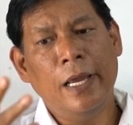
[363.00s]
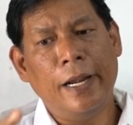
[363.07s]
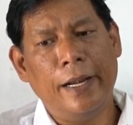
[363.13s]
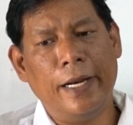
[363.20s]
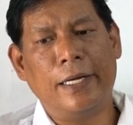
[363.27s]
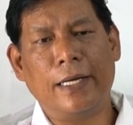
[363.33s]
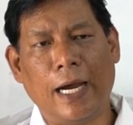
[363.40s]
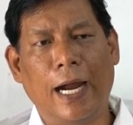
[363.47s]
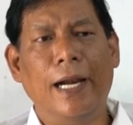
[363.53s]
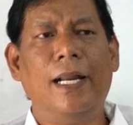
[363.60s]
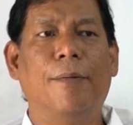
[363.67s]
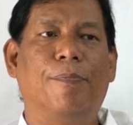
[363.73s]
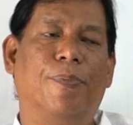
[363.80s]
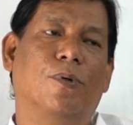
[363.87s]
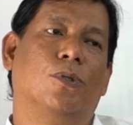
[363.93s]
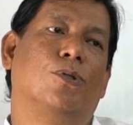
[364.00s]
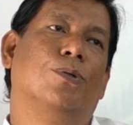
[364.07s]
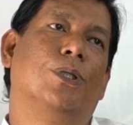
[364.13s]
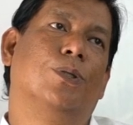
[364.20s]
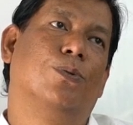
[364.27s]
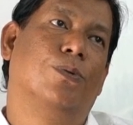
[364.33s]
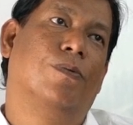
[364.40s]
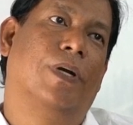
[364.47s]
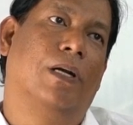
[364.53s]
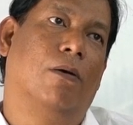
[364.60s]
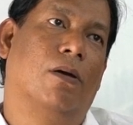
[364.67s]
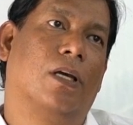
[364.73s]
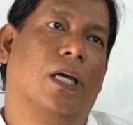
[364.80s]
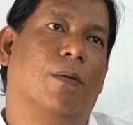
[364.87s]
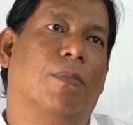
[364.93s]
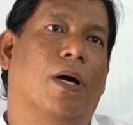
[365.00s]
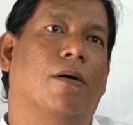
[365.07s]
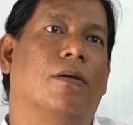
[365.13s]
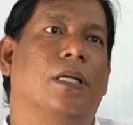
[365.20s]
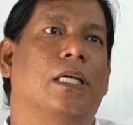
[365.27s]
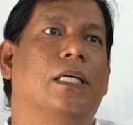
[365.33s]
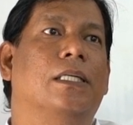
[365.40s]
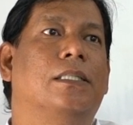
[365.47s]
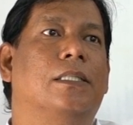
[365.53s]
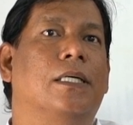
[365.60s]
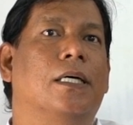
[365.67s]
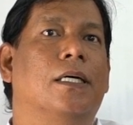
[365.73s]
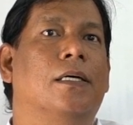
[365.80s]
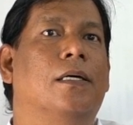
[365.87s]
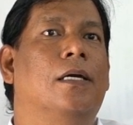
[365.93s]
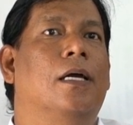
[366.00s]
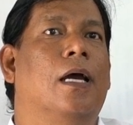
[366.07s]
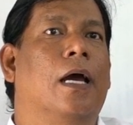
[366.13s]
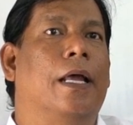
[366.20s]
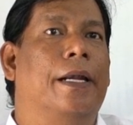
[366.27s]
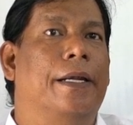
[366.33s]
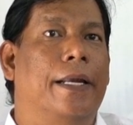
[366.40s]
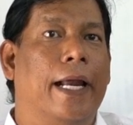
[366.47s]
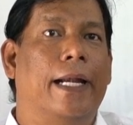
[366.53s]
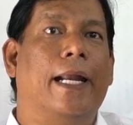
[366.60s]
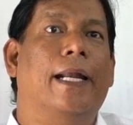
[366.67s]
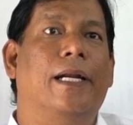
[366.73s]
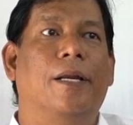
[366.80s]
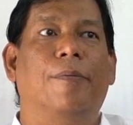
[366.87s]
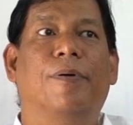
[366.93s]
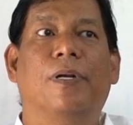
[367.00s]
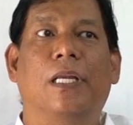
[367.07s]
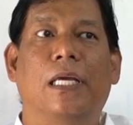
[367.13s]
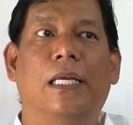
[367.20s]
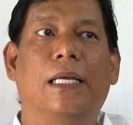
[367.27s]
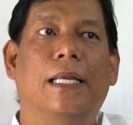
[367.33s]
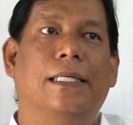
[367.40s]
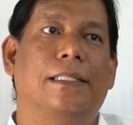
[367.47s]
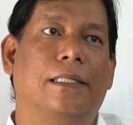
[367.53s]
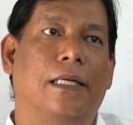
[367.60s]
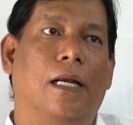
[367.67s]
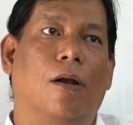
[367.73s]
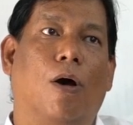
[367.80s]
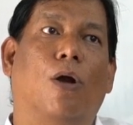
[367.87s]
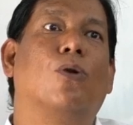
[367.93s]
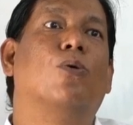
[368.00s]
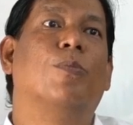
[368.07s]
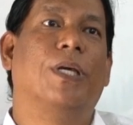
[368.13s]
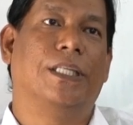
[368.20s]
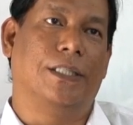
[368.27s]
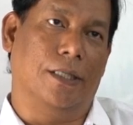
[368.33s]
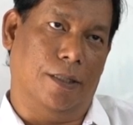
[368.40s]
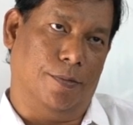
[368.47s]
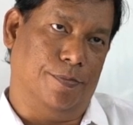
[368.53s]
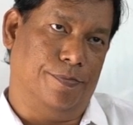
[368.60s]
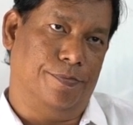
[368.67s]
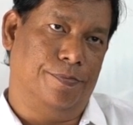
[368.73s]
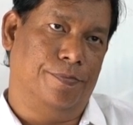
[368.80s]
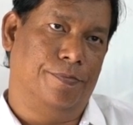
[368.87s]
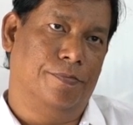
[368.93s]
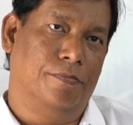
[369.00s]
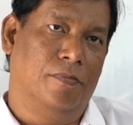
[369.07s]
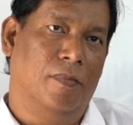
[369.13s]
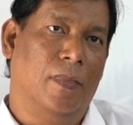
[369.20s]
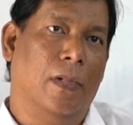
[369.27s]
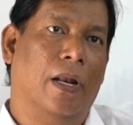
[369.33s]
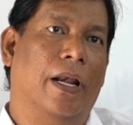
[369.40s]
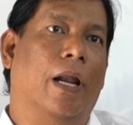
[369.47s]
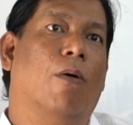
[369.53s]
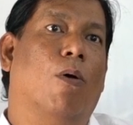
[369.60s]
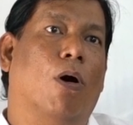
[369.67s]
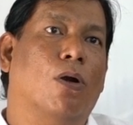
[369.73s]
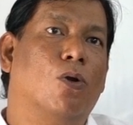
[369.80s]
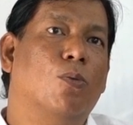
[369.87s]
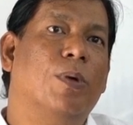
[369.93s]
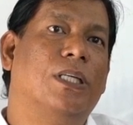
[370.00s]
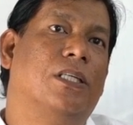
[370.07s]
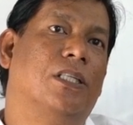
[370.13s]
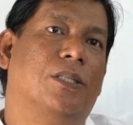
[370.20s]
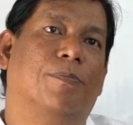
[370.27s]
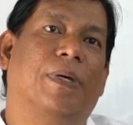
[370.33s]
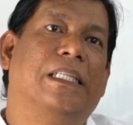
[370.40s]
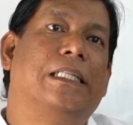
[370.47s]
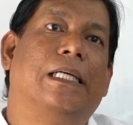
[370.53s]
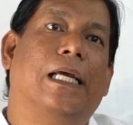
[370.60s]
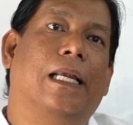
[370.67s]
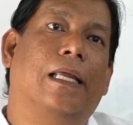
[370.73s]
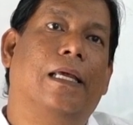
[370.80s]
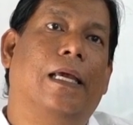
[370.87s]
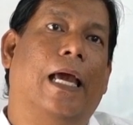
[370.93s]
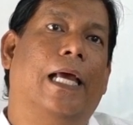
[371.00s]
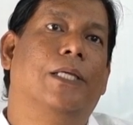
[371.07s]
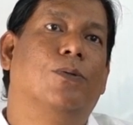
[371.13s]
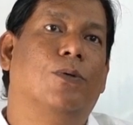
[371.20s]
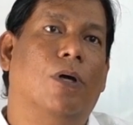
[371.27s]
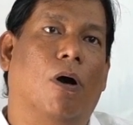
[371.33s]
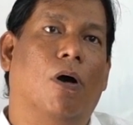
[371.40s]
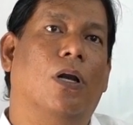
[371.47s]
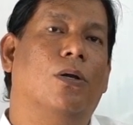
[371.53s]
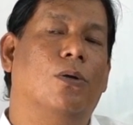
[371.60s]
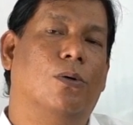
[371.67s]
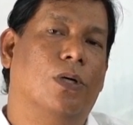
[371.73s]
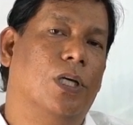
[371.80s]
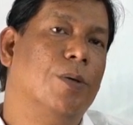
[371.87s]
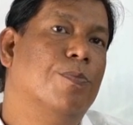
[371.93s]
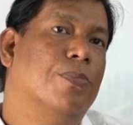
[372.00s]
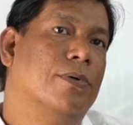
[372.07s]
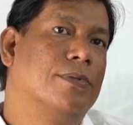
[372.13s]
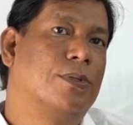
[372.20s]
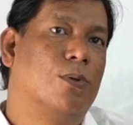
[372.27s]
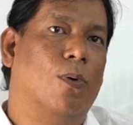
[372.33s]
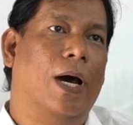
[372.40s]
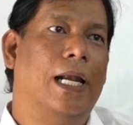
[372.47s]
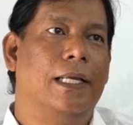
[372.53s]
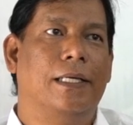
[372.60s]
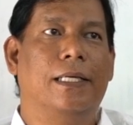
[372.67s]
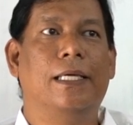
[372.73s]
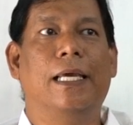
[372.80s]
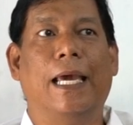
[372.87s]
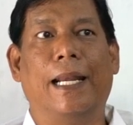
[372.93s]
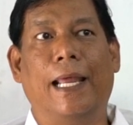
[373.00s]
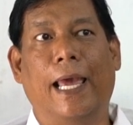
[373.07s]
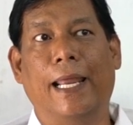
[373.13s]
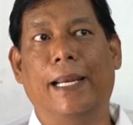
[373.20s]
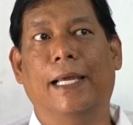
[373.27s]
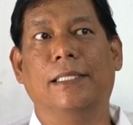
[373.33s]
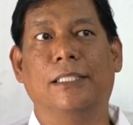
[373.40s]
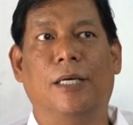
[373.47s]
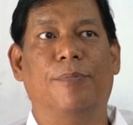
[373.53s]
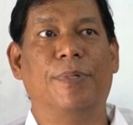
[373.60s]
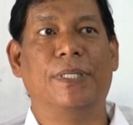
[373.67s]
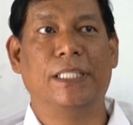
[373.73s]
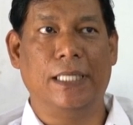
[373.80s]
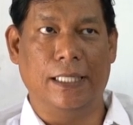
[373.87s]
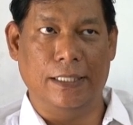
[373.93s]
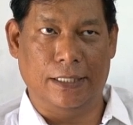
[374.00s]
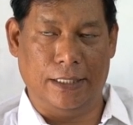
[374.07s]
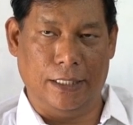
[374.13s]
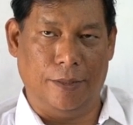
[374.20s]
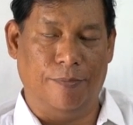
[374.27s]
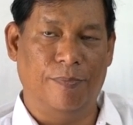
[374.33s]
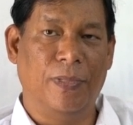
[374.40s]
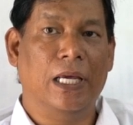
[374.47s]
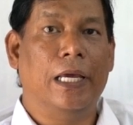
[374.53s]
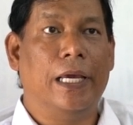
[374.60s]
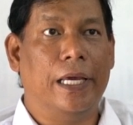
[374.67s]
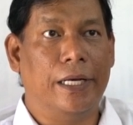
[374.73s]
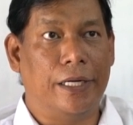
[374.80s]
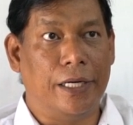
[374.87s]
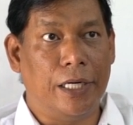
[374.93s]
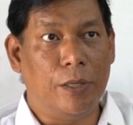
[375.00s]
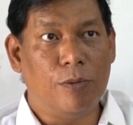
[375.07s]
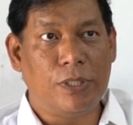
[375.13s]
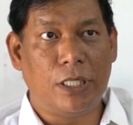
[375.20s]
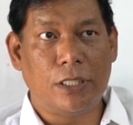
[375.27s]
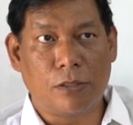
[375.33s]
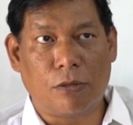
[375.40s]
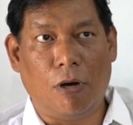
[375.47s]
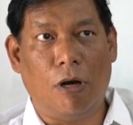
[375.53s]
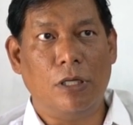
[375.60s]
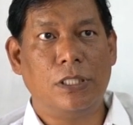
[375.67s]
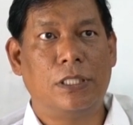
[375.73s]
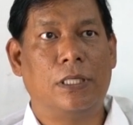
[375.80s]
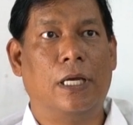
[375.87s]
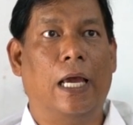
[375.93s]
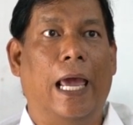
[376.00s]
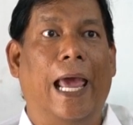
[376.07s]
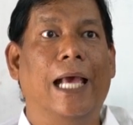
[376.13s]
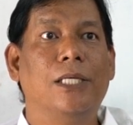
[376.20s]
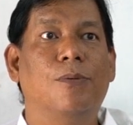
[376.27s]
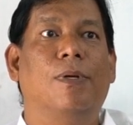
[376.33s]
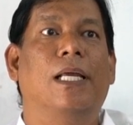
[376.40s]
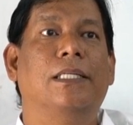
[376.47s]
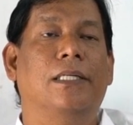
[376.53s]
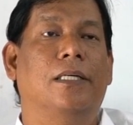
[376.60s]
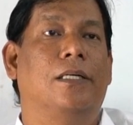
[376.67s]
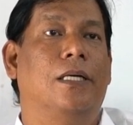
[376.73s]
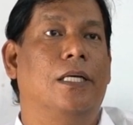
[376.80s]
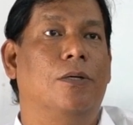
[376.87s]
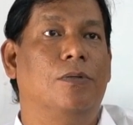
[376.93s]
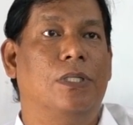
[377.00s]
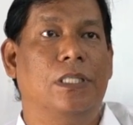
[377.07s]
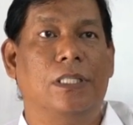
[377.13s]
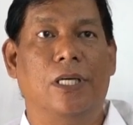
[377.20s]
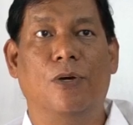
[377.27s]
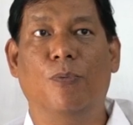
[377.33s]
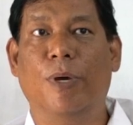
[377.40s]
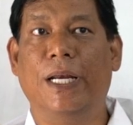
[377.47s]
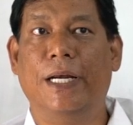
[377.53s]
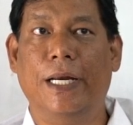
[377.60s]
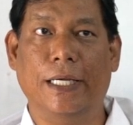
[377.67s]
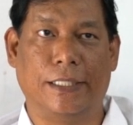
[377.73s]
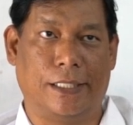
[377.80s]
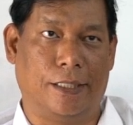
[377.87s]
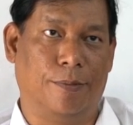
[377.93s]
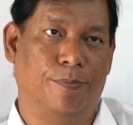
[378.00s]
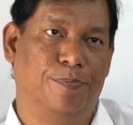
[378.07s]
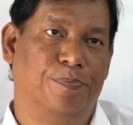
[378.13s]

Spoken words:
The third approach which we were talking about is the data-driven industrial automation. Now automations basically, as we all know, improves quality and enhance efficiency. It reduces cost as well as it reduces human risk.